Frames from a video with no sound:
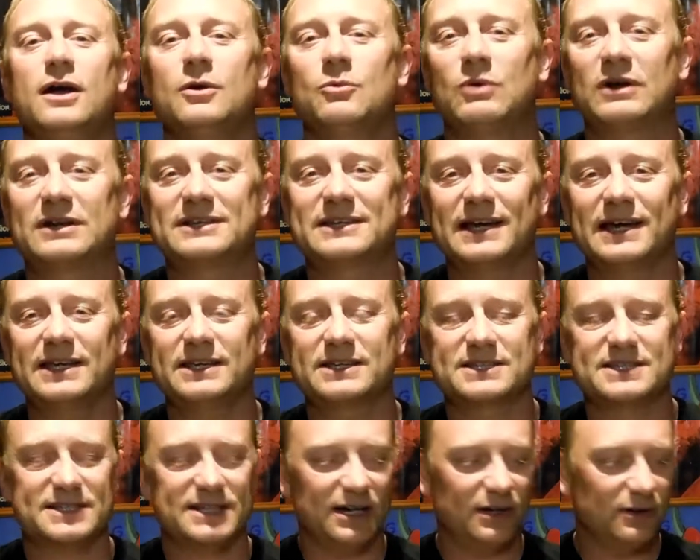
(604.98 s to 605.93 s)
one day
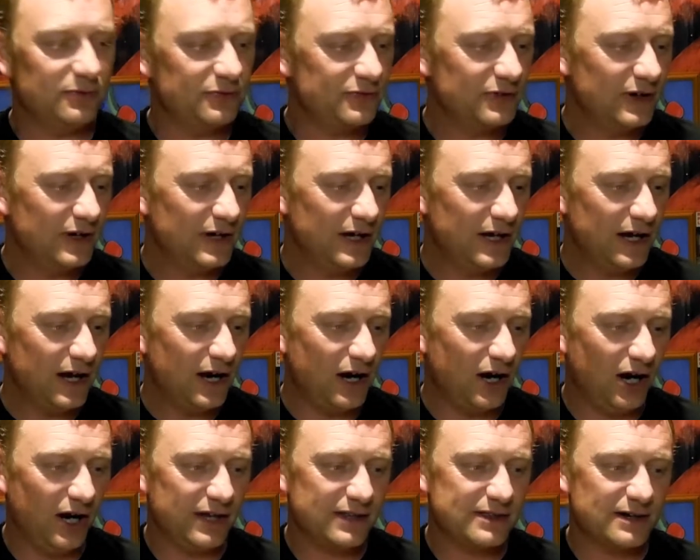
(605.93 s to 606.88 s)
yourself?
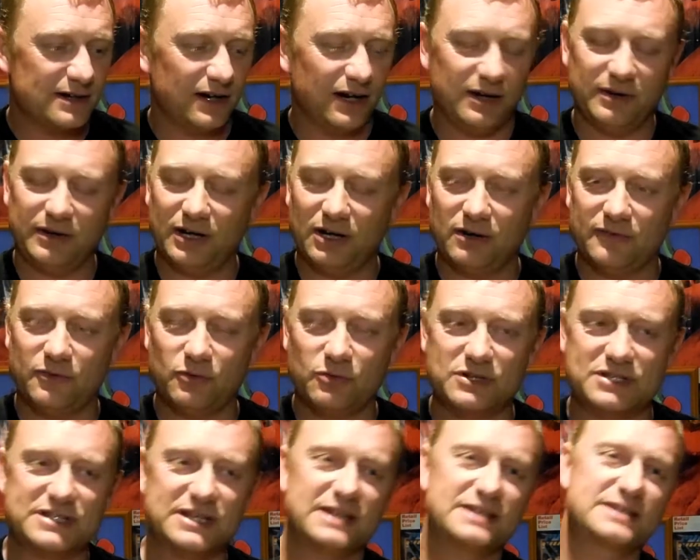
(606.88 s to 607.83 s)
I've
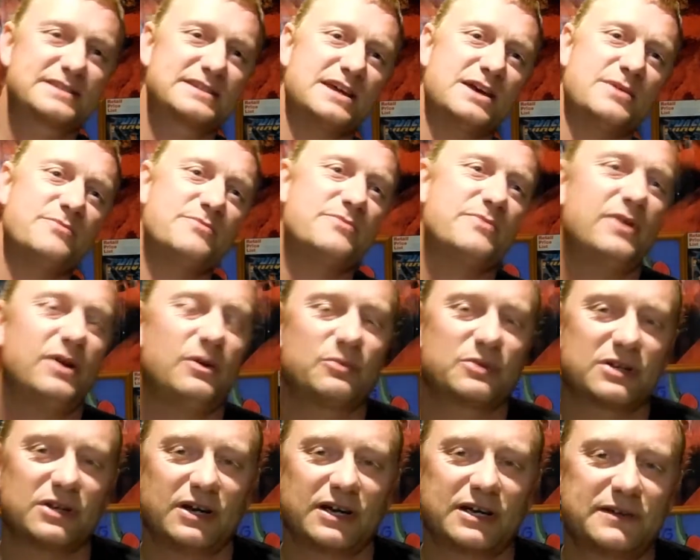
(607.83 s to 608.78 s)
always said I
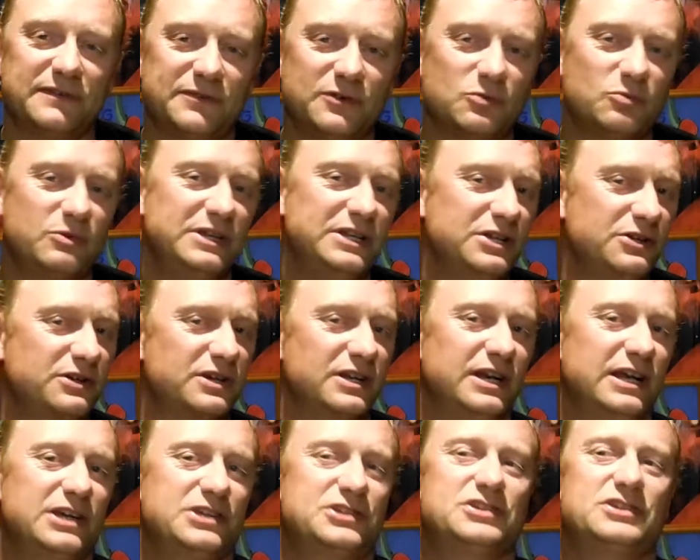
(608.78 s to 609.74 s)
would like a full Wii U
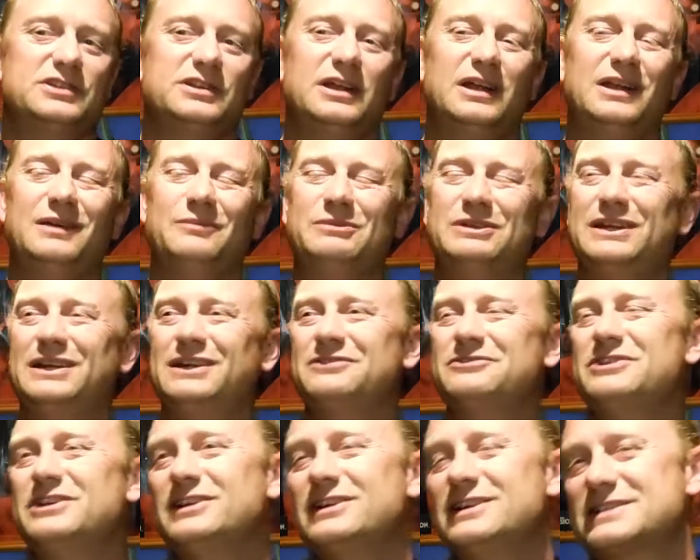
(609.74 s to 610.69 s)
collection, but then I
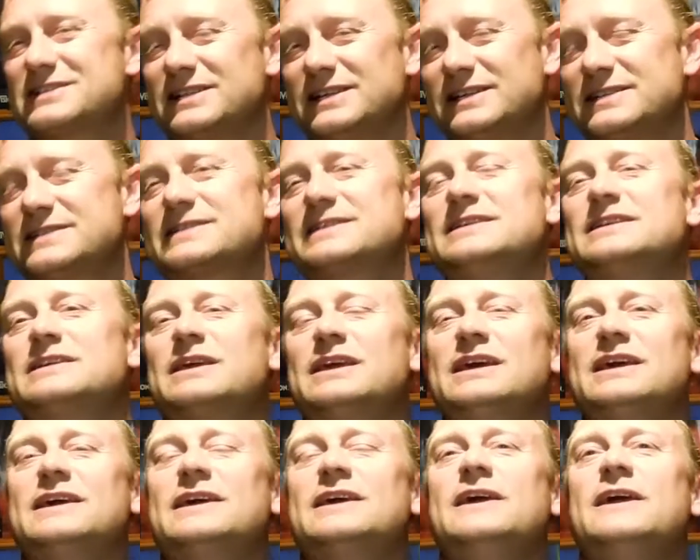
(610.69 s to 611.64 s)
realised it's going to
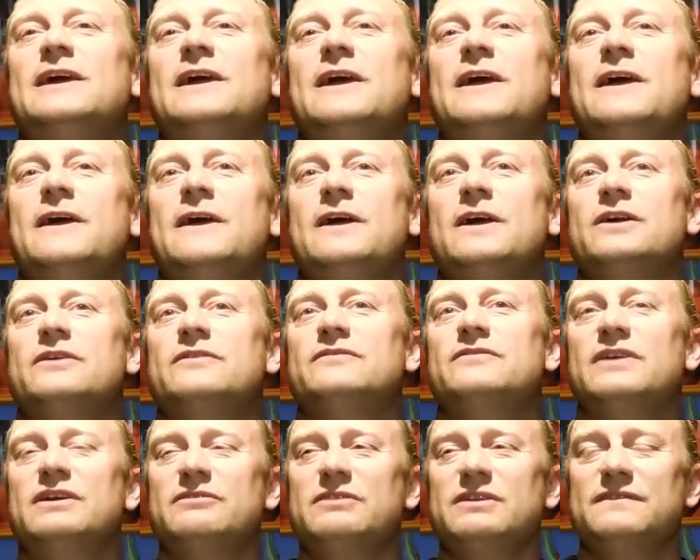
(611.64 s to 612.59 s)
get
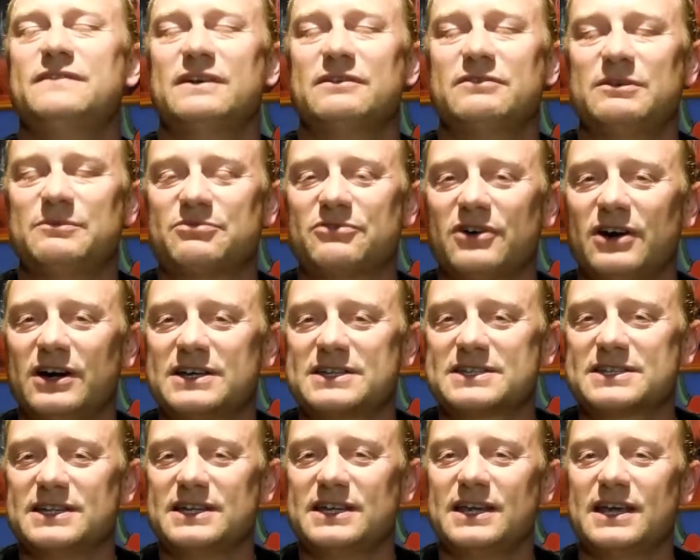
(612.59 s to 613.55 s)
very, very
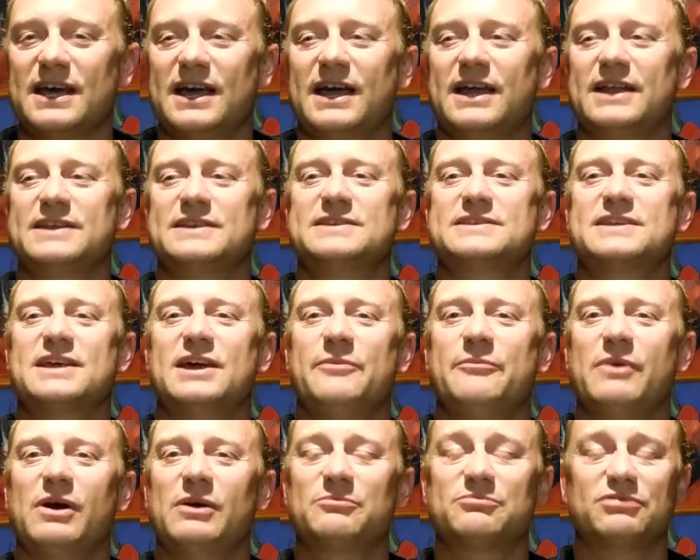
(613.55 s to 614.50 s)
pricey, and
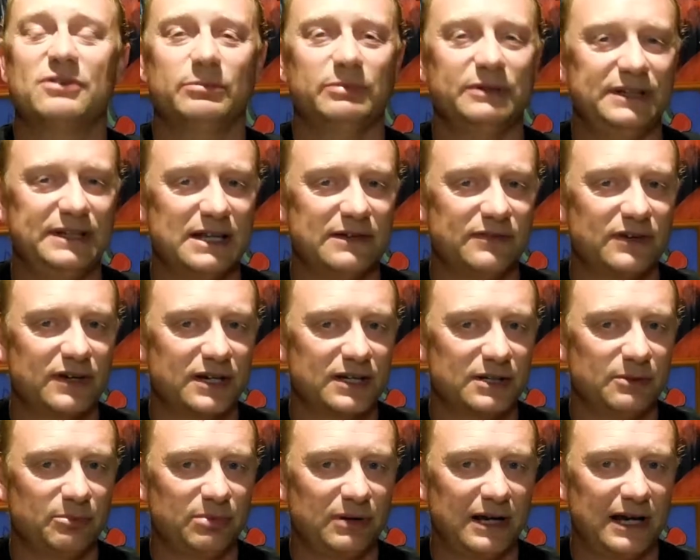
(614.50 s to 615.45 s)
I'm probably never
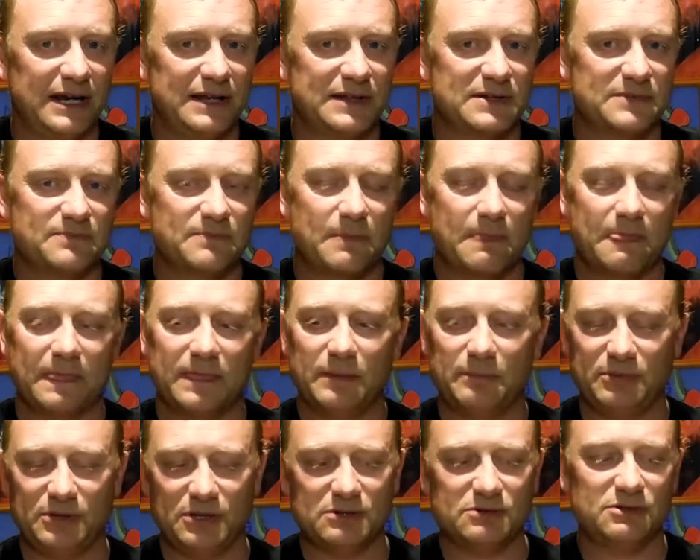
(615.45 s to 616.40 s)
going to play them.
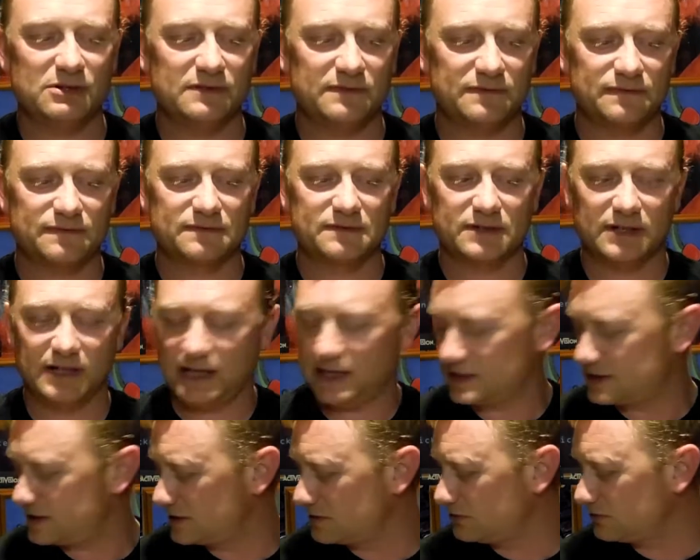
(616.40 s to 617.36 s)
The beauty of
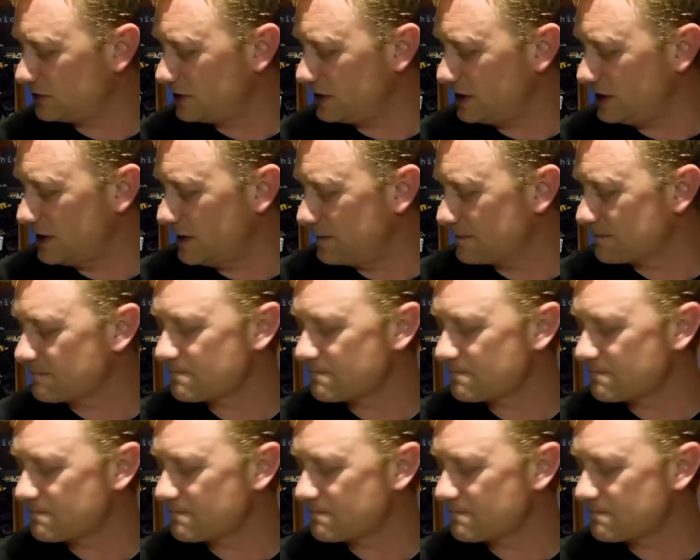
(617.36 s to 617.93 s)
collecting all the